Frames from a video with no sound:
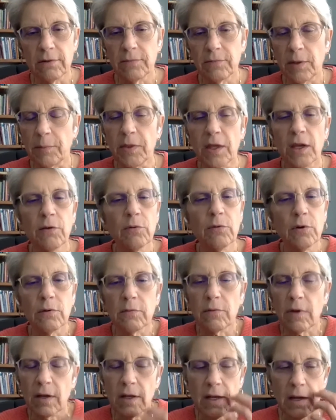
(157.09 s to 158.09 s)
And
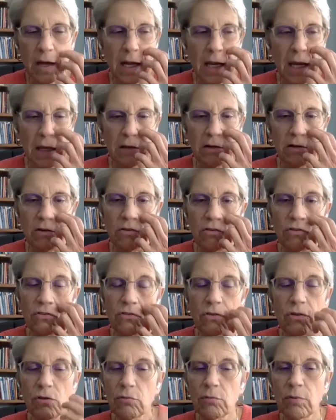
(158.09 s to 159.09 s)
I had
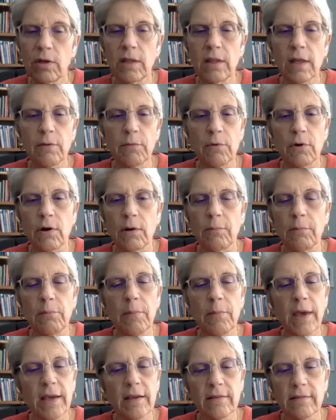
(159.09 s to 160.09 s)
3 that were
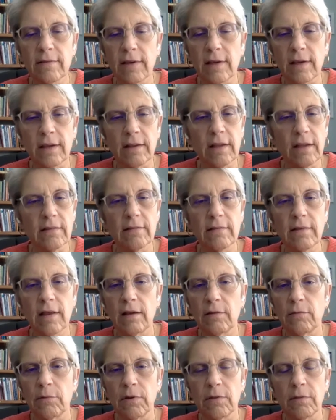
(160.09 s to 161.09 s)
amazing, and they
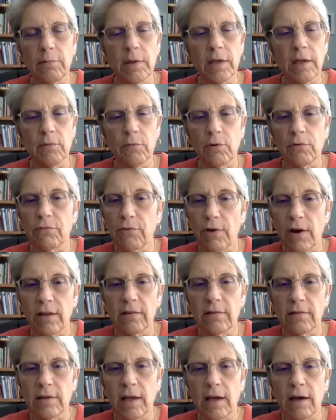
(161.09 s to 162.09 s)
stayed with me, and we're
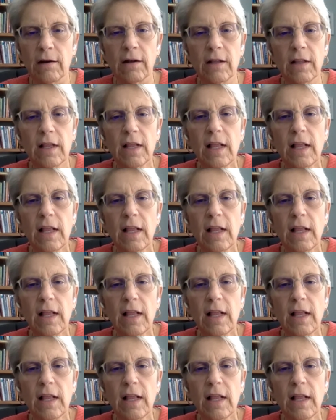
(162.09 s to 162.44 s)
friends now.